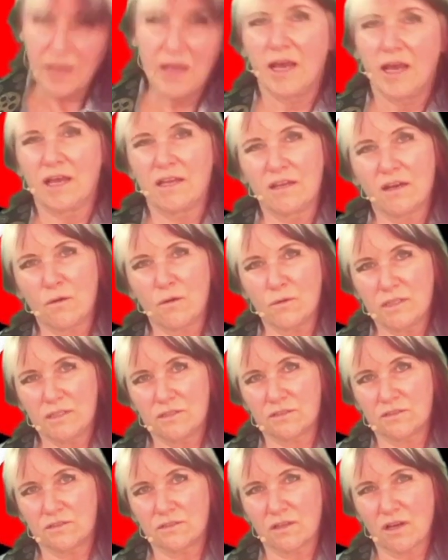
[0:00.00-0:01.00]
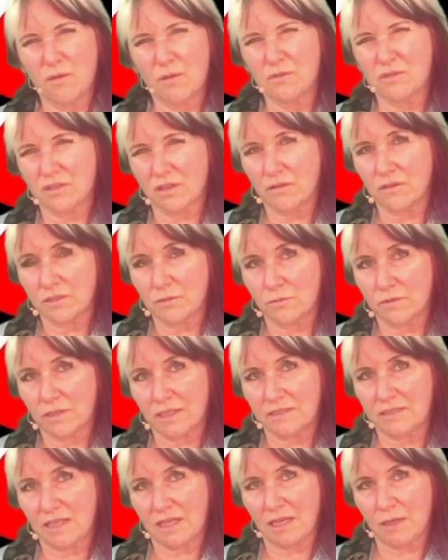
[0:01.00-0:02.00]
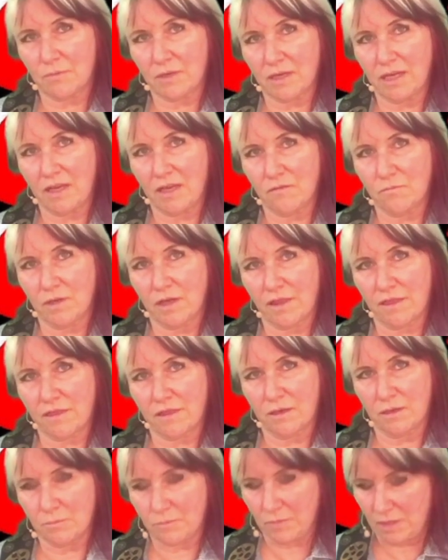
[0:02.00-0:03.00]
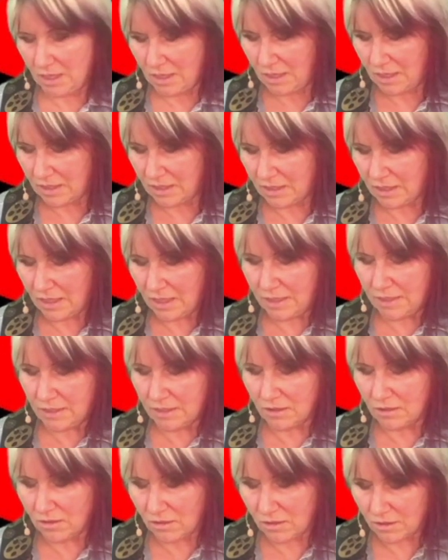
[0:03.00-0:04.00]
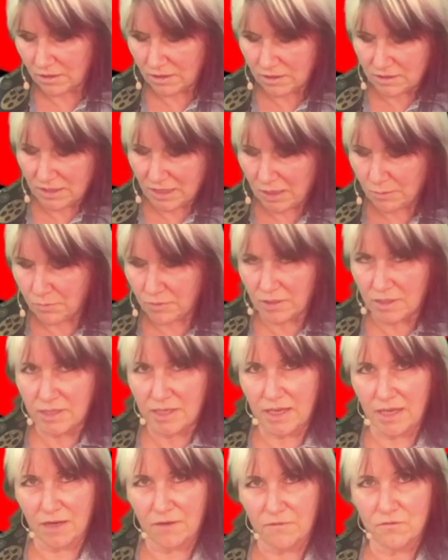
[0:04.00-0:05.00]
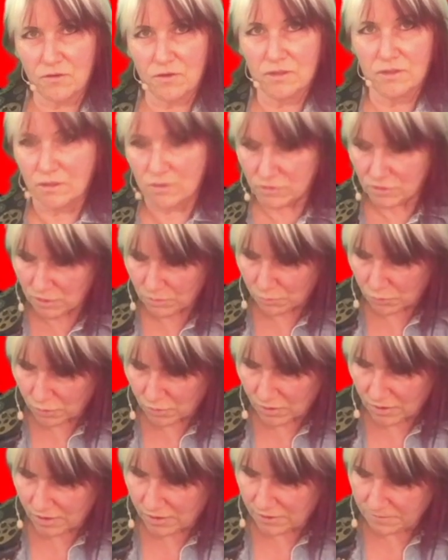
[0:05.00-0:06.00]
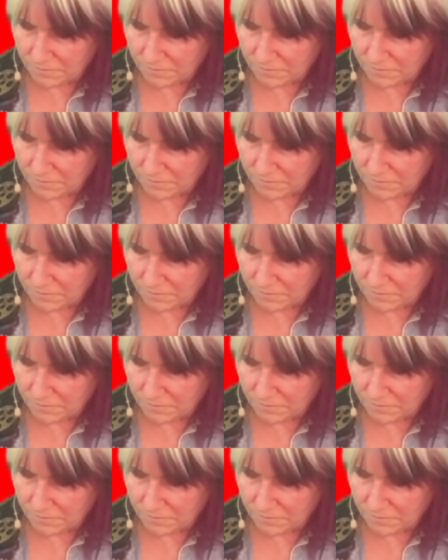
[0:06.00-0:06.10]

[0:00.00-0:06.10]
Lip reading: And almost always when I tap, I have my thumb gliding along the top of the neck for a little support.